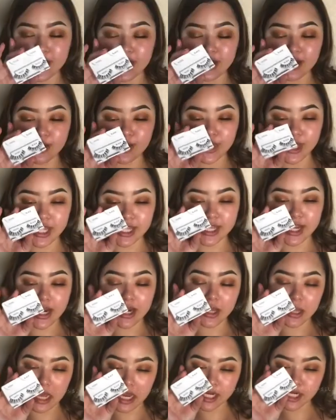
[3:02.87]
are these
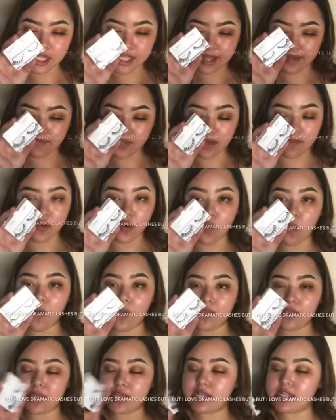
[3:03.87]
kind of lashes. I've never
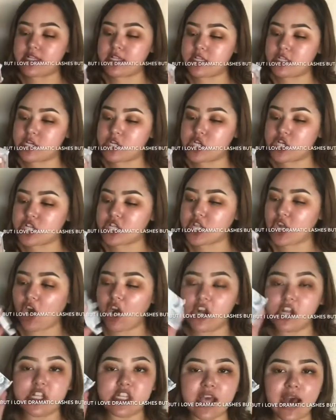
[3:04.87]
worn these. These are just the
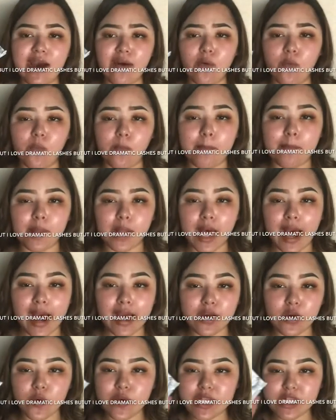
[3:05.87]
Ardell
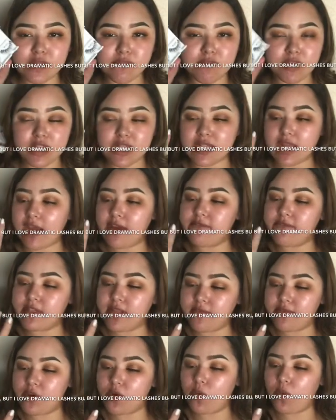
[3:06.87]
Black Wispies. I've
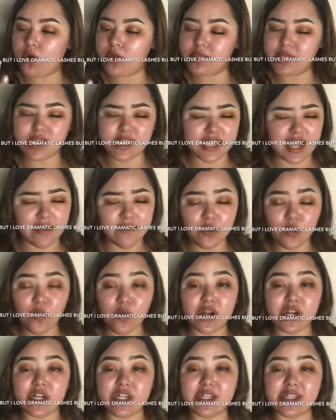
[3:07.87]
never worn these. I haven't
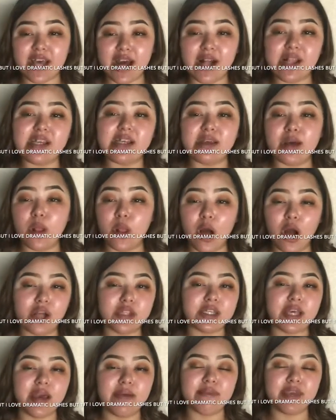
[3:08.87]
worn Ardell in a long
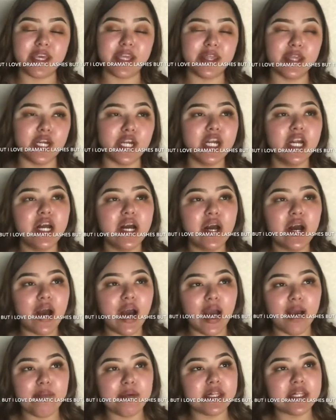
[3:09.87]
time either.
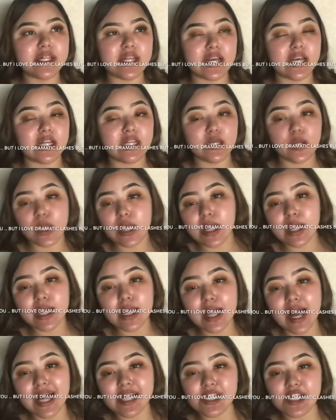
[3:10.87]
I've been sticking to
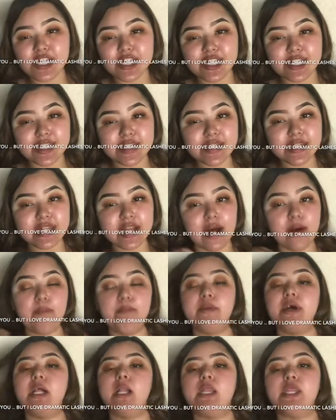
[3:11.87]
Lily lashes and stuff,
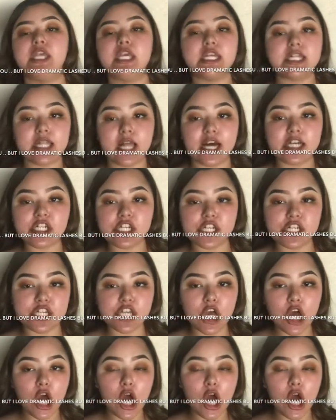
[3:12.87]
but these lashes